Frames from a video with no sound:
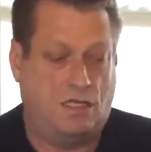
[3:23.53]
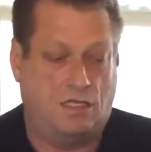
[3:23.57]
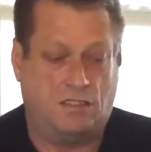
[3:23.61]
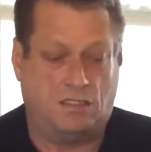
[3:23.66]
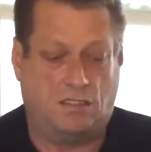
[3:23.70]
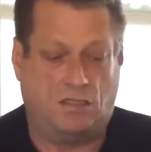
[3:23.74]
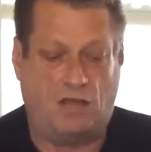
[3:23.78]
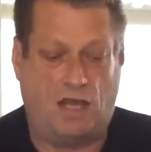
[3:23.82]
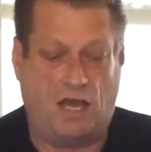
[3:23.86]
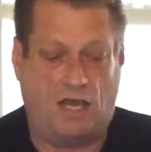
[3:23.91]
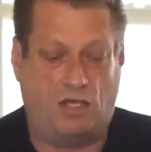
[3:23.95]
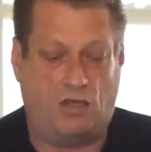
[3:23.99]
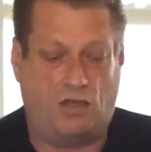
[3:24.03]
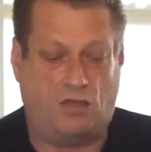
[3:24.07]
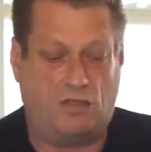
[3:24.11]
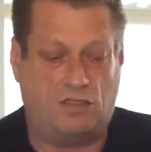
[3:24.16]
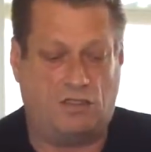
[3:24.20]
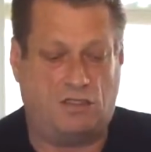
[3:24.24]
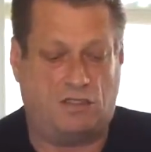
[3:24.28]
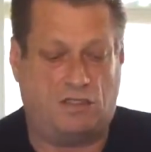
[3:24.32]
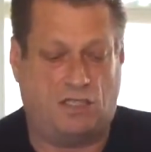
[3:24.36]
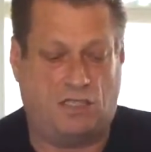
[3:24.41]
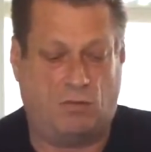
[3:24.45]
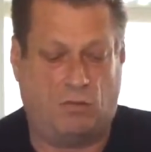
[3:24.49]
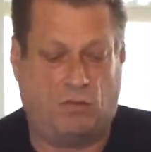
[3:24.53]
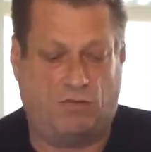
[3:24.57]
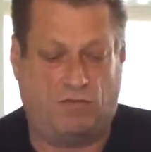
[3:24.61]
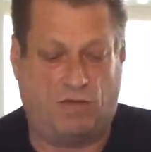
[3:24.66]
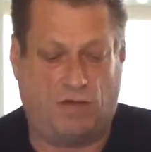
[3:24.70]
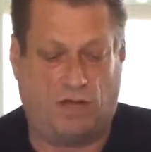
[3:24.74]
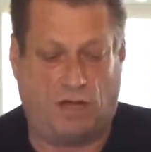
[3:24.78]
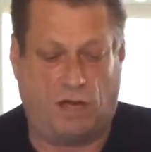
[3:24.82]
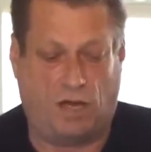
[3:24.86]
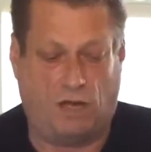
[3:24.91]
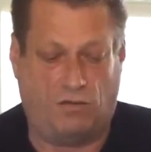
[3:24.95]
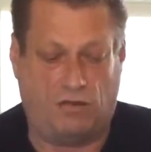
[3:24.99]
So now you can see we've
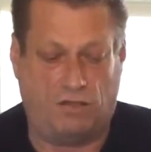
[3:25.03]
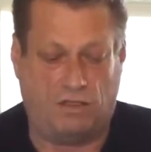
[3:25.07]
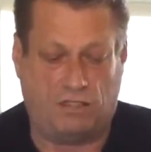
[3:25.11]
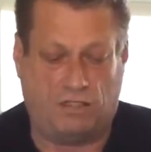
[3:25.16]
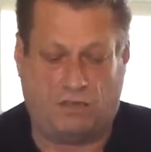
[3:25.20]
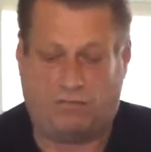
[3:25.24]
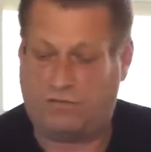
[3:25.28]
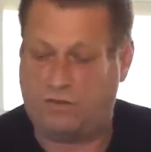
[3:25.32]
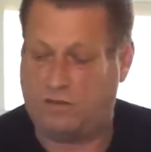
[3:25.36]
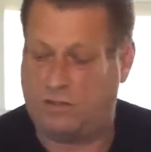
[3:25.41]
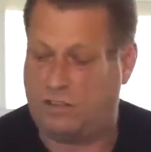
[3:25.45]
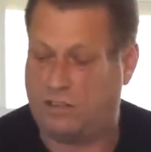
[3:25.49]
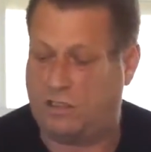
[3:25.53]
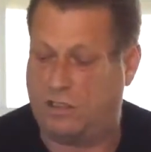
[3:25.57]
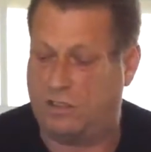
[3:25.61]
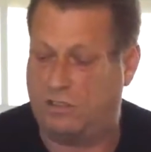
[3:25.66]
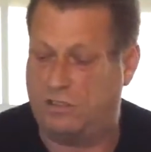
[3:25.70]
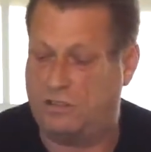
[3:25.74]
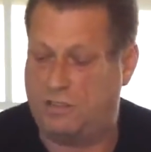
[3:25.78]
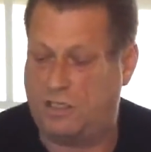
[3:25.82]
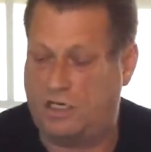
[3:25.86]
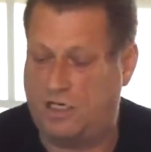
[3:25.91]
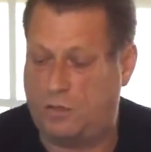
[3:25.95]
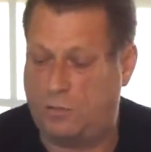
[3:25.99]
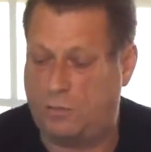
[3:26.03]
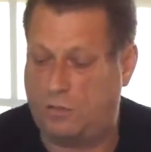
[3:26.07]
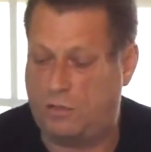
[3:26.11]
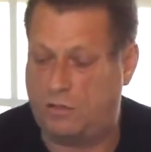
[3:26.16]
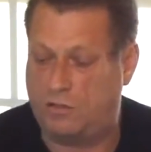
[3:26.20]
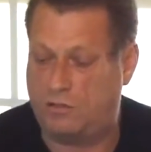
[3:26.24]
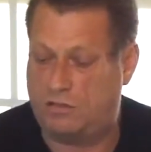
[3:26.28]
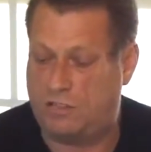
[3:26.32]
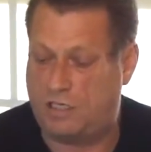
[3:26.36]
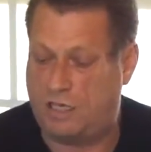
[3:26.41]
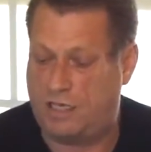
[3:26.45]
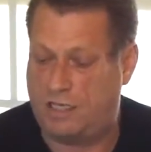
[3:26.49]
got all these different colors here. Now we're
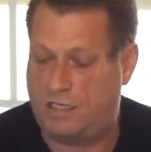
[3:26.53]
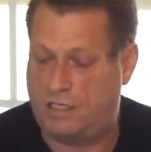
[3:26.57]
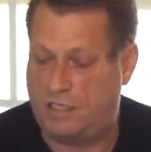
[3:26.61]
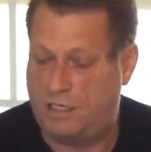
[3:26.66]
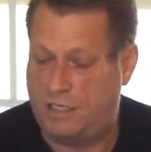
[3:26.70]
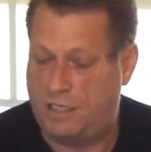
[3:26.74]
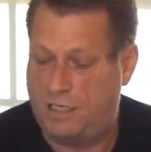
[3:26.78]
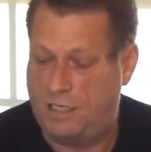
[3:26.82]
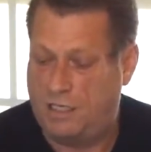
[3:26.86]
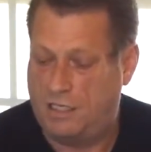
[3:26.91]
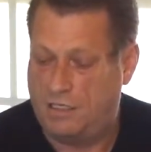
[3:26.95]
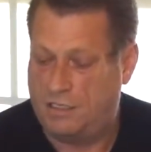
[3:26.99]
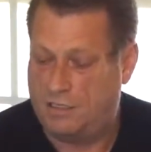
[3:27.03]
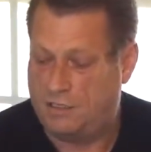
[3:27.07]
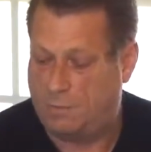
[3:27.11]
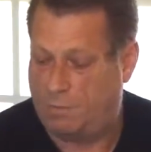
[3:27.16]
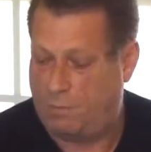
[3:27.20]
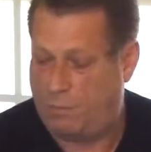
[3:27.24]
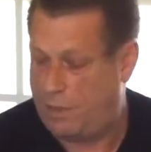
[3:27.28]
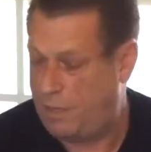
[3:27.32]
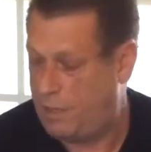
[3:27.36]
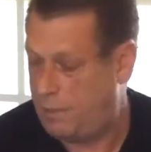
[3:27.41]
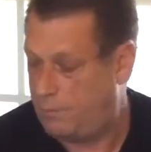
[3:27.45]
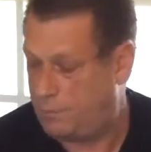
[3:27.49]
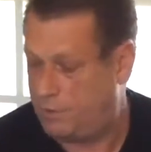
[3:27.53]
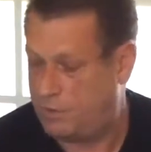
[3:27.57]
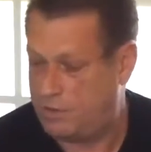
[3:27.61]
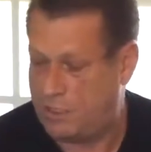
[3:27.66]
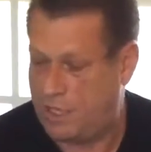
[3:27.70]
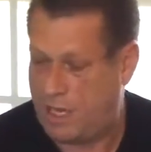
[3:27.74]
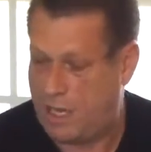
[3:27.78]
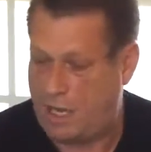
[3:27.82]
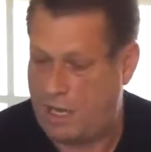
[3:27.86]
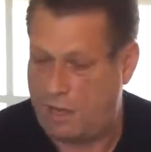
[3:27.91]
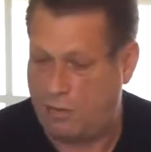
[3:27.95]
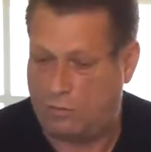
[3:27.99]
going to take some paper
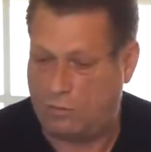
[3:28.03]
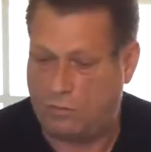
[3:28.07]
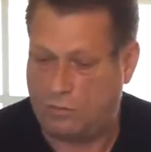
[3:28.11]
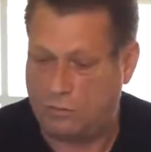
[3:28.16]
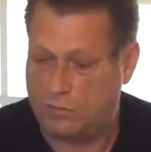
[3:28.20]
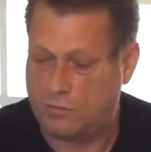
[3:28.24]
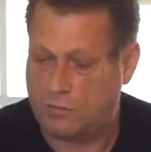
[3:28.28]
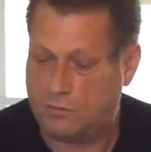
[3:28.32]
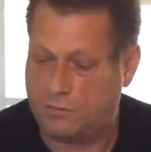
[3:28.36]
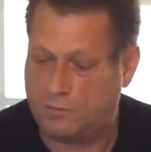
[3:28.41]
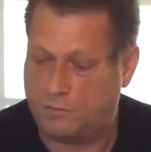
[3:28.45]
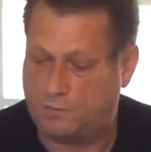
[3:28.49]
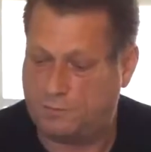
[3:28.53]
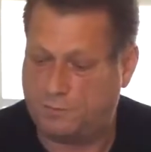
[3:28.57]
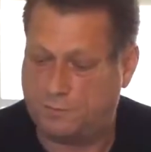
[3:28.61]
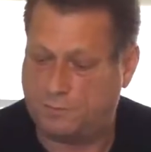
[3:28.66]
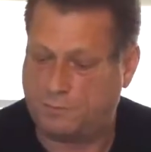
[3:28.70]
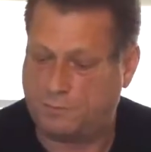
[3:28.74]
towels.